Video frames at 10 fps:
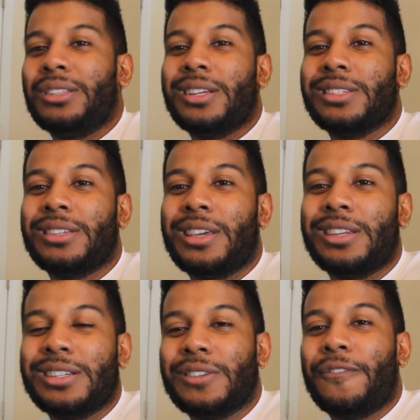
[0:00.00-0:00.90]

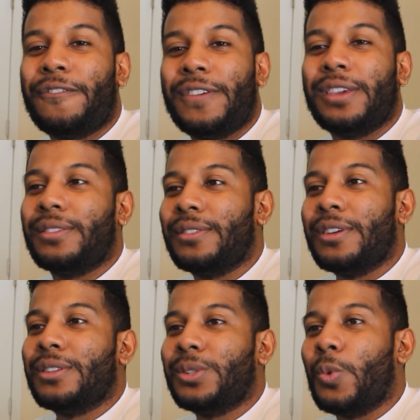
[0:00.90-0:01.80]
doesn't fit
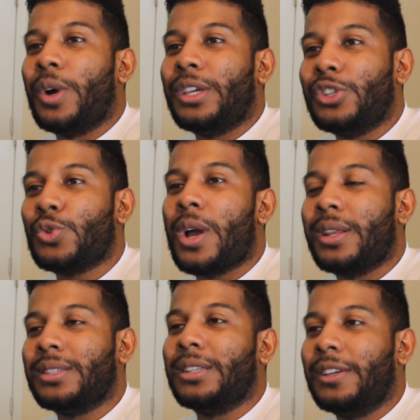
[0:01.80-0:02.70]
to what he's
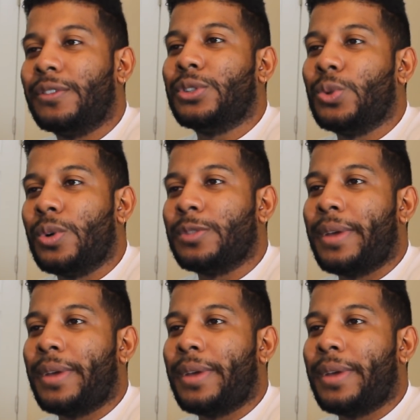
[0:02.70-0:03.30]
trying to deliver to us.